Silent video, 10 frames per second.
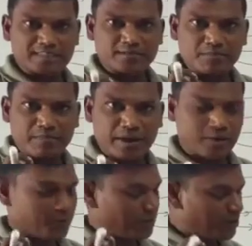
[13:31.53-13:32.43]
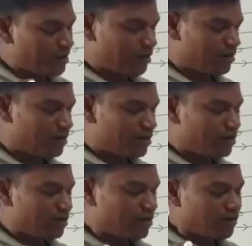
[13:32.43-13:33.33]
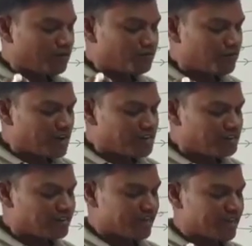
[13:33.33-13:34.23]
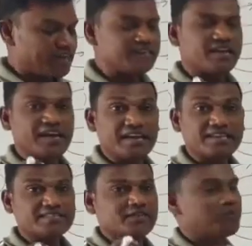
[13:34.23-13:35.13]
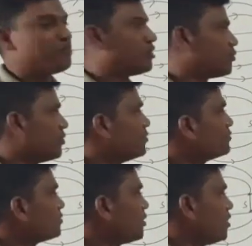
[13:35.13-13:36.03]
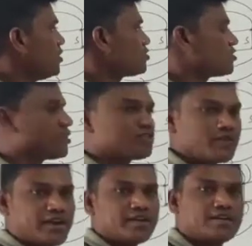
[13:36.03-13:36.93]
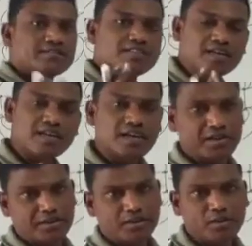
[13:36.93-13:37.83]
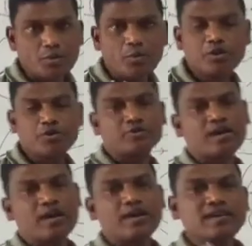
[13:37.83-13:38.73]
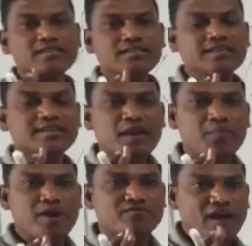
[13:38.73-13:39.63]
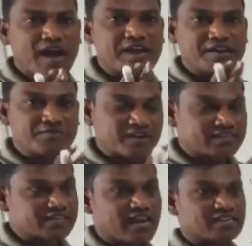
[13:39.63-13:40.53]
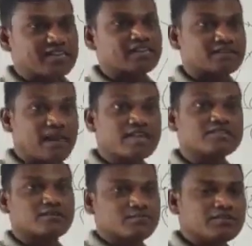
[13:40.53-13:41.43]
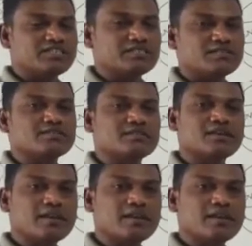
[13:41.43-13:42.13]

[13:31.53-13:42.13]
presbyopia find in aged people? So that's why generally we know that three type of eye defects are there. That means